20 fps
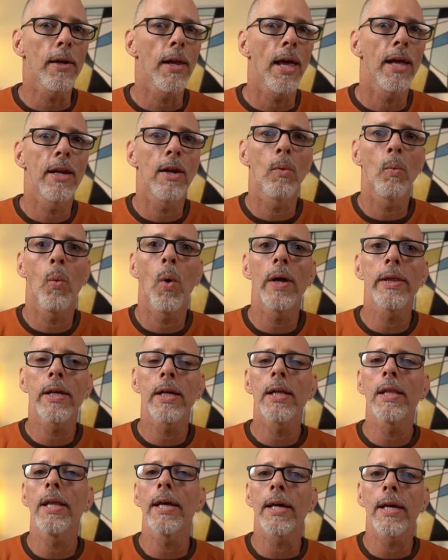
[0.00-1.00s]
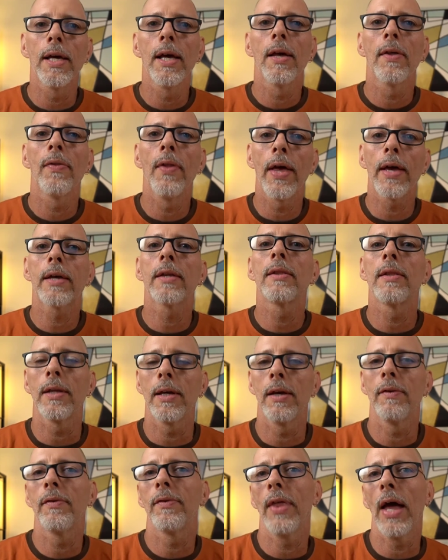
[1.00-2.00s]
and in one click, they can
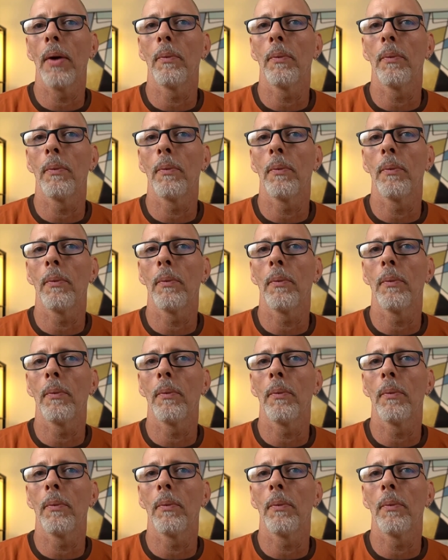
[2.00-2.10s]
leave that